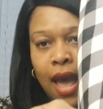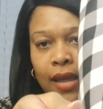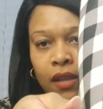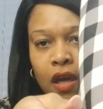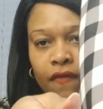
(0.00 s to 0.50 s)
I
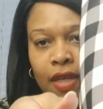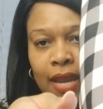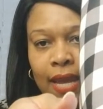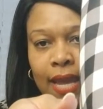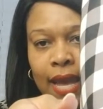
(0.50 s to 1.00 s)
love that
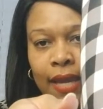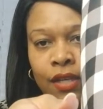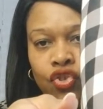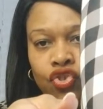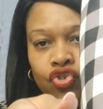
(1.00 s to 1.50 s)
it kind
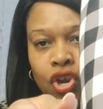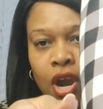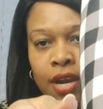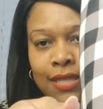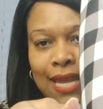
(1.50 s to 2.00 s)
of
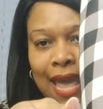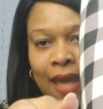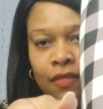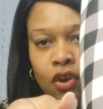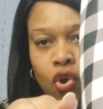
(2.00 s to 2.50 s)
starts
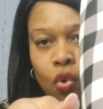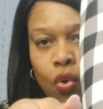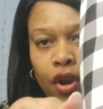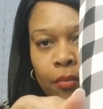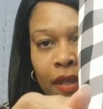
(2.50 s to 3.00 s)
at the
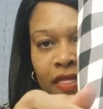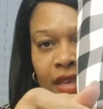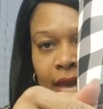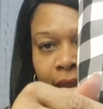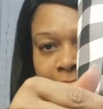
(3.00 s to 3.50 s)
corner, but then